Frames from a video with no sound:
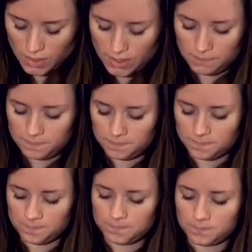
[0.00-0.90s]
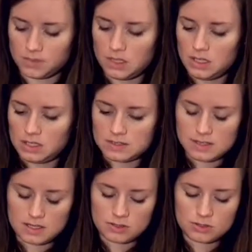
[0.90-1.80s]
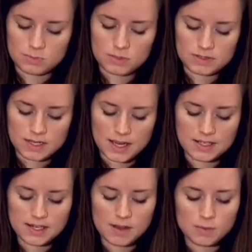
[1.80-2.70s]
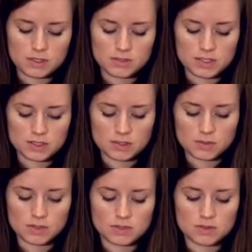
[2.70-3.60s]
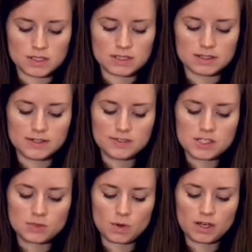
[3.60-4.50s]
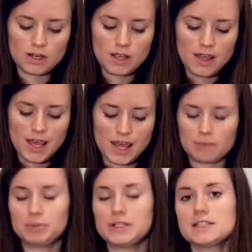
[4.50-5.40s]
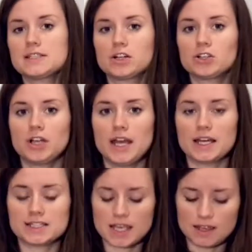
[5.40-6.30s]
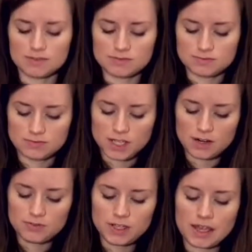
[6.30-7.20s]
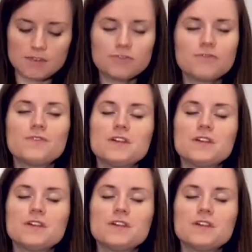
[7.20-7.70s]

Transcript: Okay, set your spoon aside. Now what you need to do is you need to lift each one and place it on your hand and carefully and